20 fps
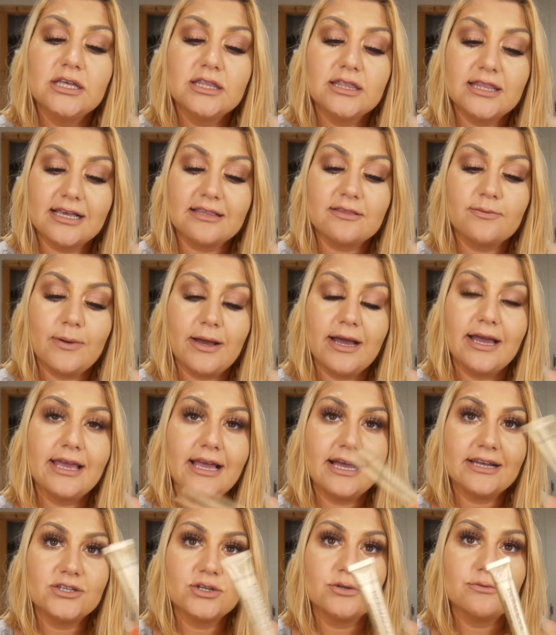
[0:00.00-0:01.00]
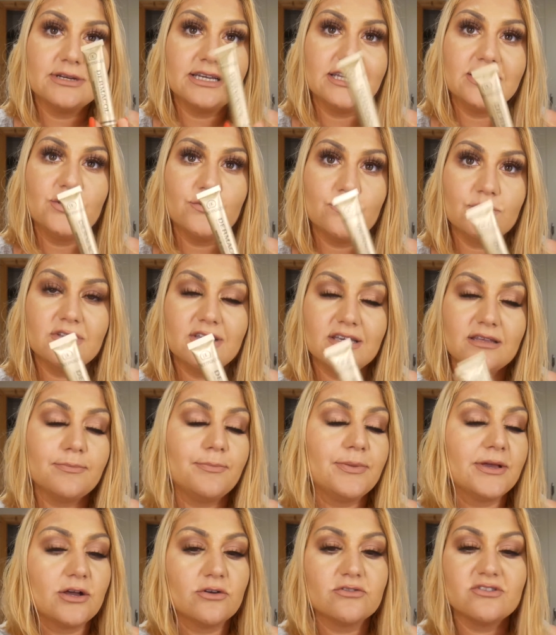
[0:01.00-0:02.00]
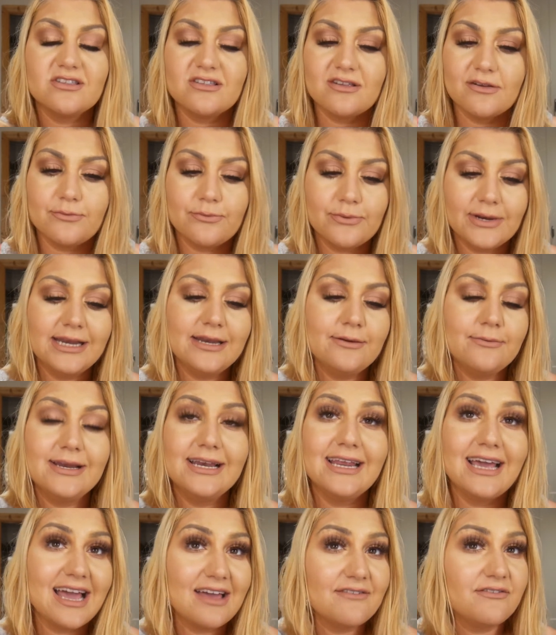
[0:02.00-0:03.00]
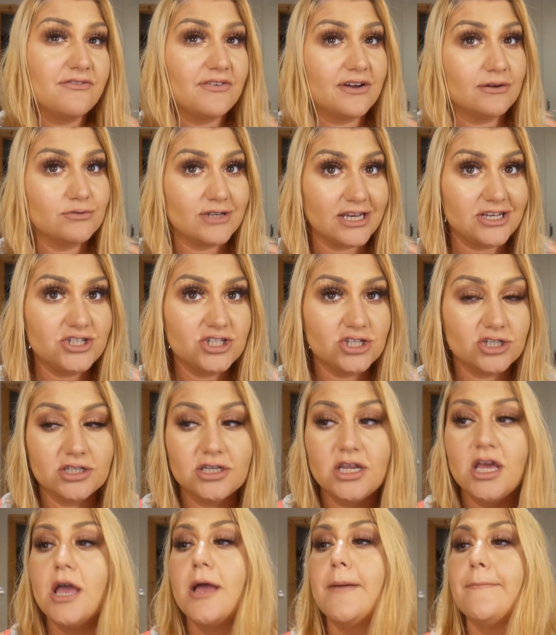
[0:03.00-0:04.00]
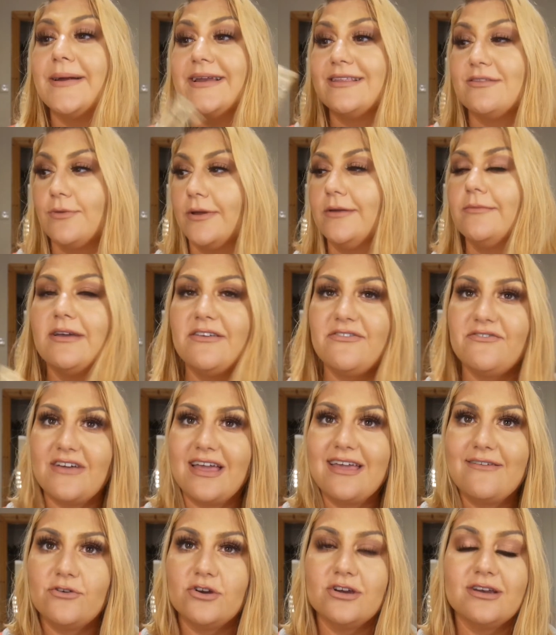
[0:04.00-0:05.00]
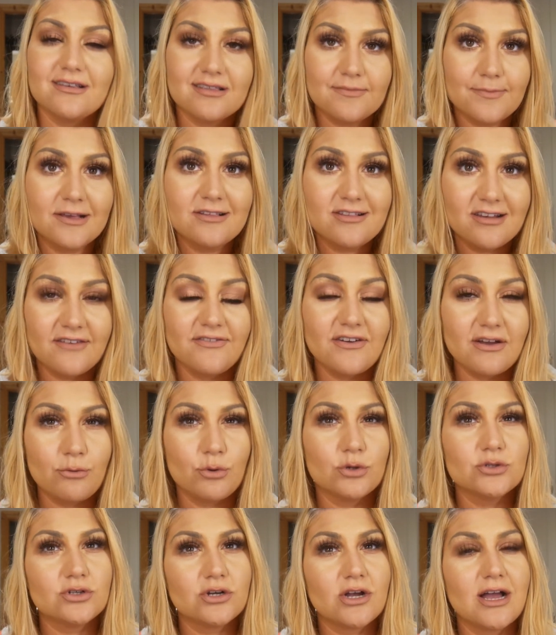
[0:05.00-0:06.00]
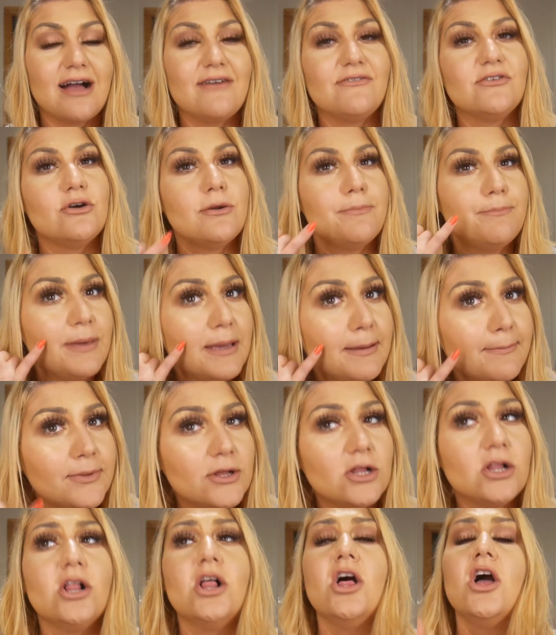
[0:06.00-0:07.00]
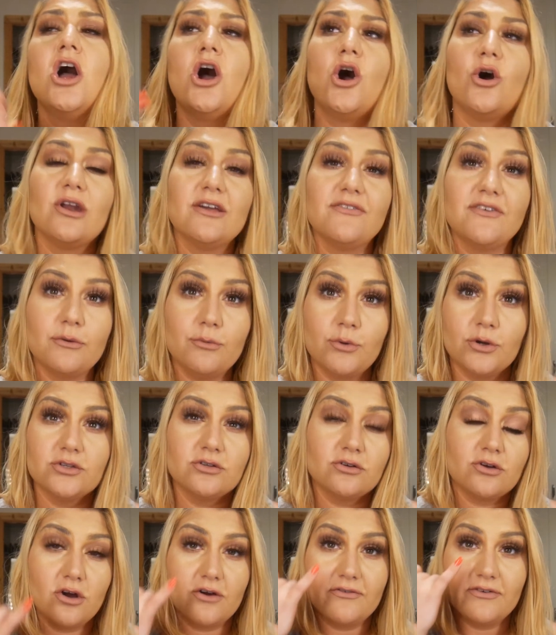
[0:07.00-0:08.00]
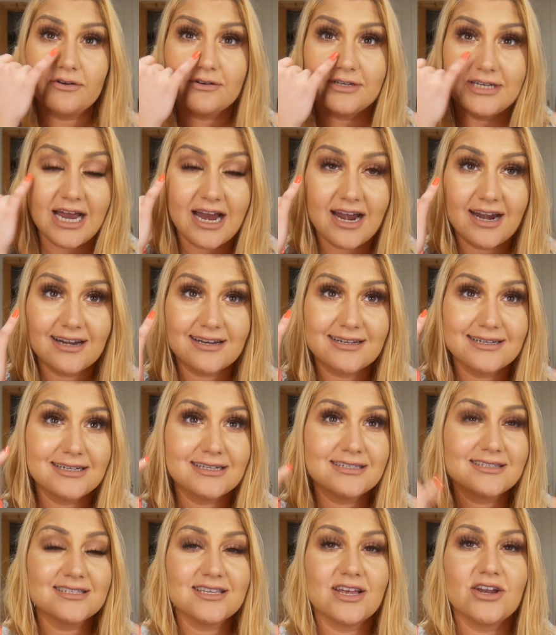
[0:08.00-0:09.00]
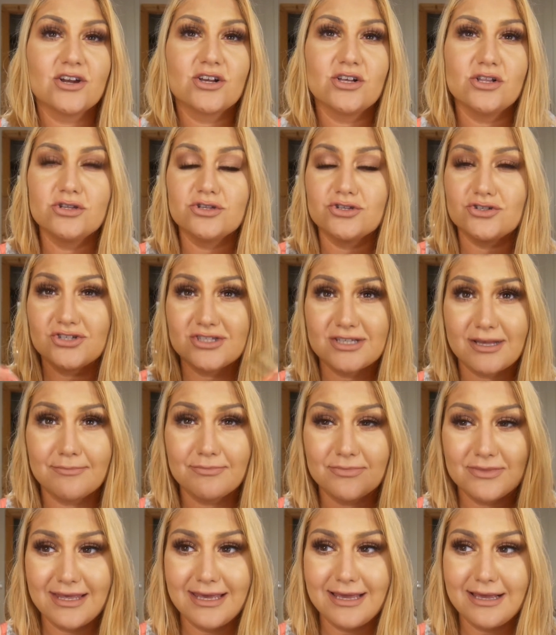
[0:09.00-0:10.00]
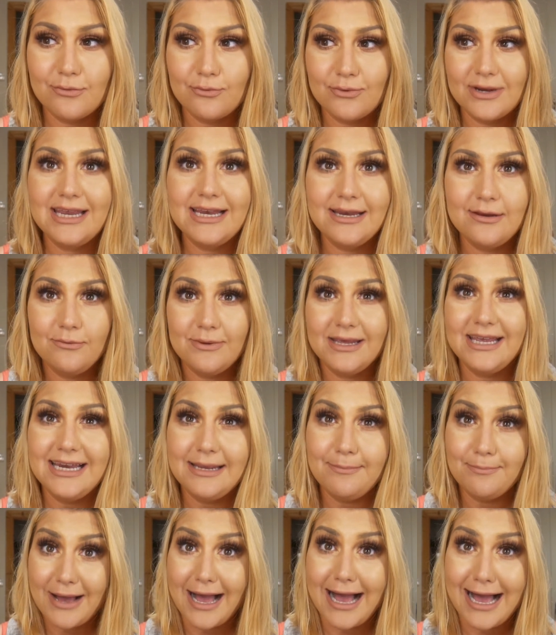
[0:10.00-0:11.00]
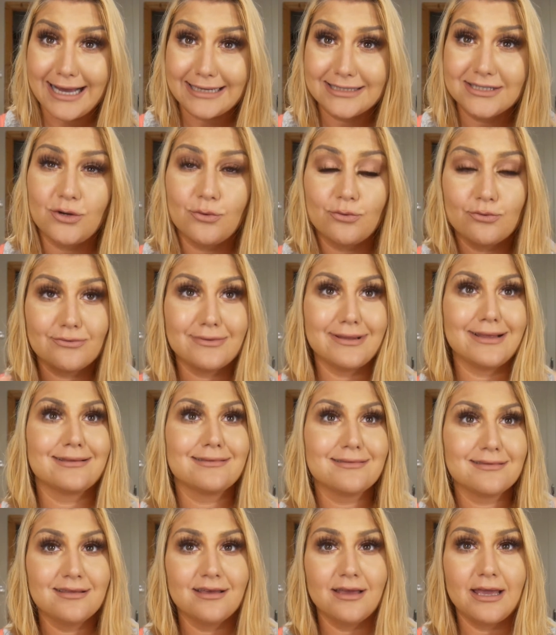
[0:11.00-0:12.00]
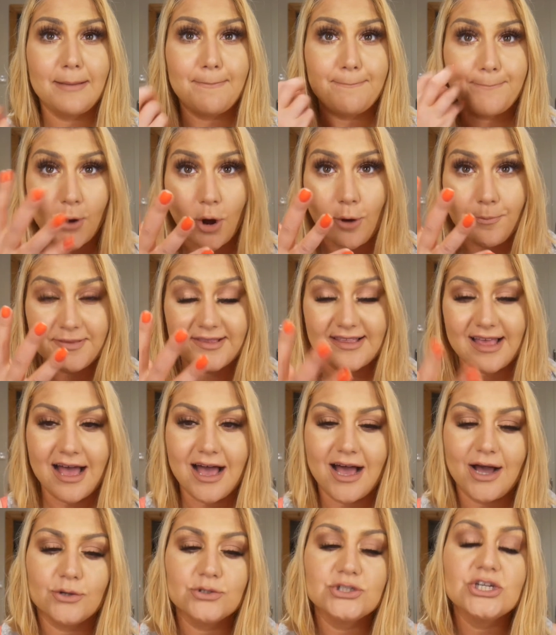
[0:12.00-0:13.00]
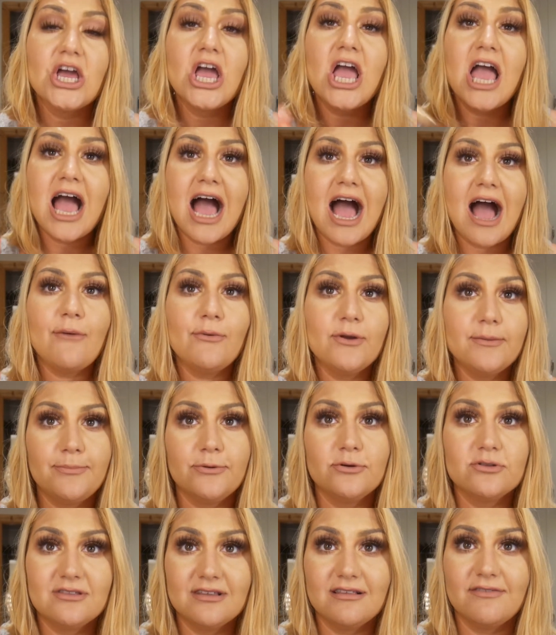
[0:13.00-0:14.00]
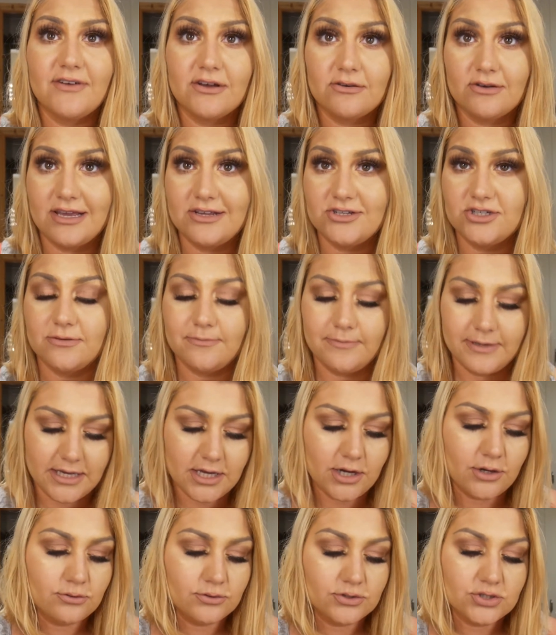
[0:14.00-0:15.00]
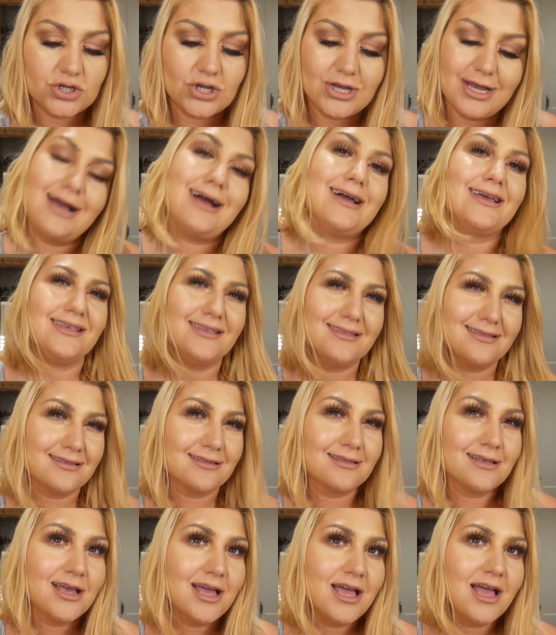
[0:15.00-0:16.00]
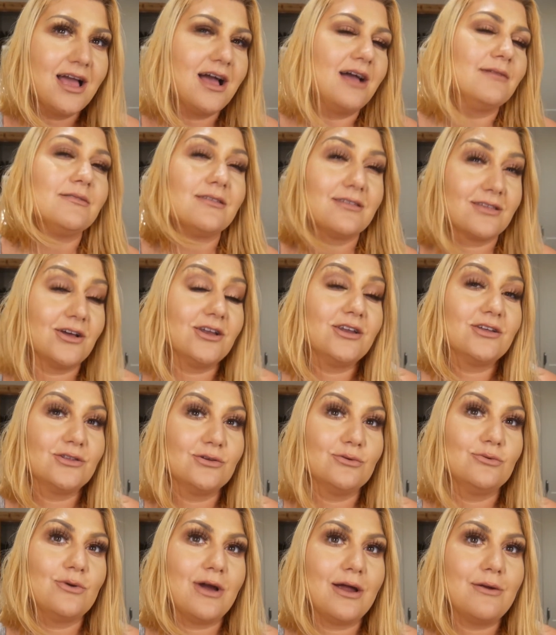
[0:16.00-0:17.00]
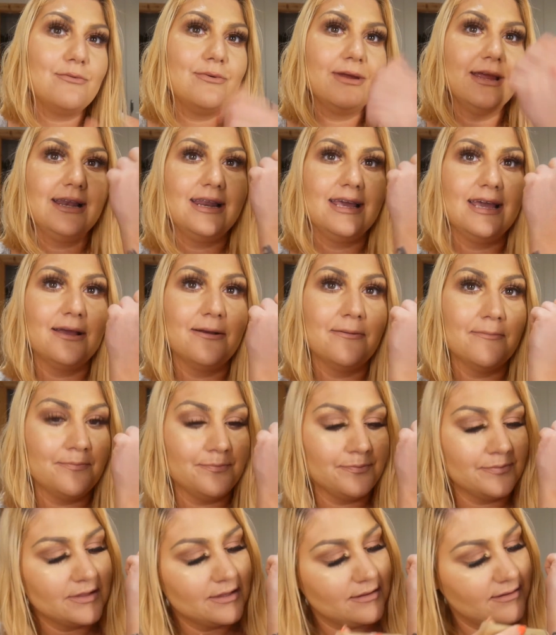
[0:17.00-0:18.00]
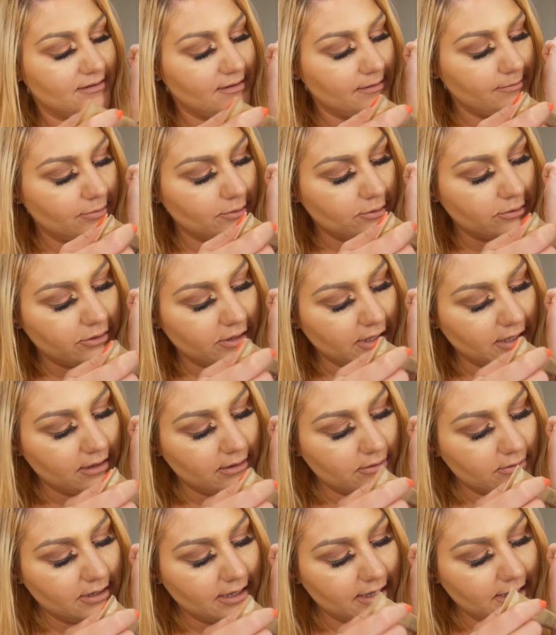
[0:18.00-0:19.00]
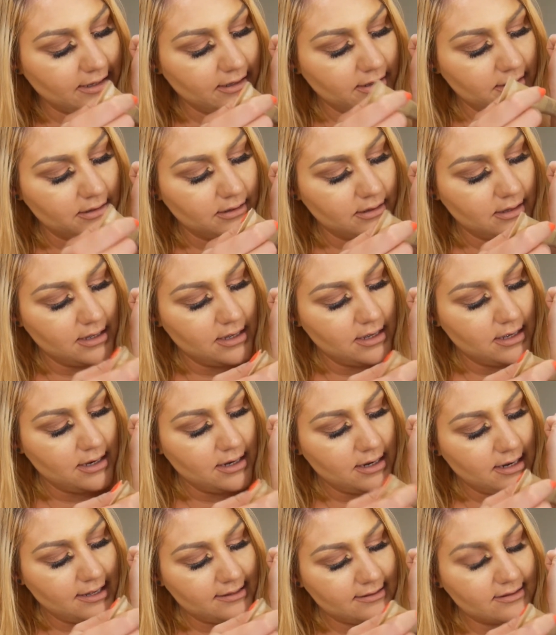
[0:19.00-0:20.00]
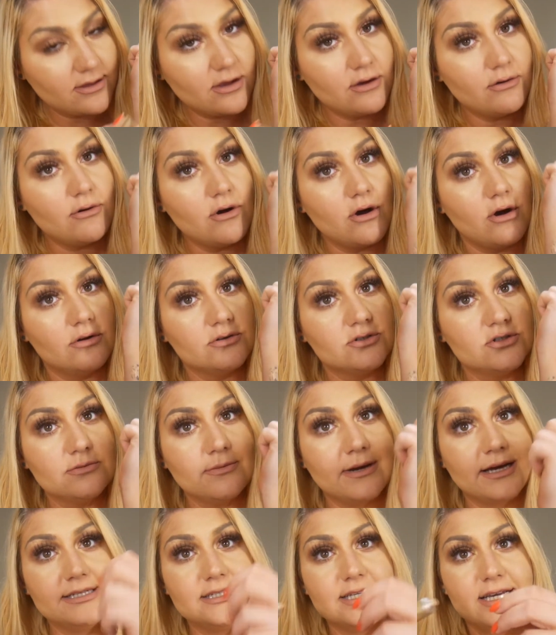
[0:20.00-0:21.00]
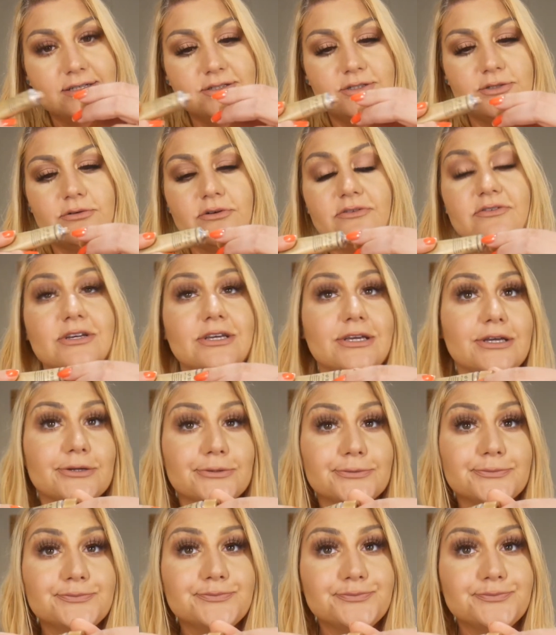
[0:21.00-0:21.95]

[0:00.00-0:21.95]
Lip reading: That's why I don't really use it, because it's a really heavy foundation. But it's one of my favorite, especially if I want to cover a pimple, or if I want to cover dark circles or something really bad, or that it pops out. I will put this foundation because, guys, I'm just gonna do a really simple thing, okay? Let's go on to my tattoo over here.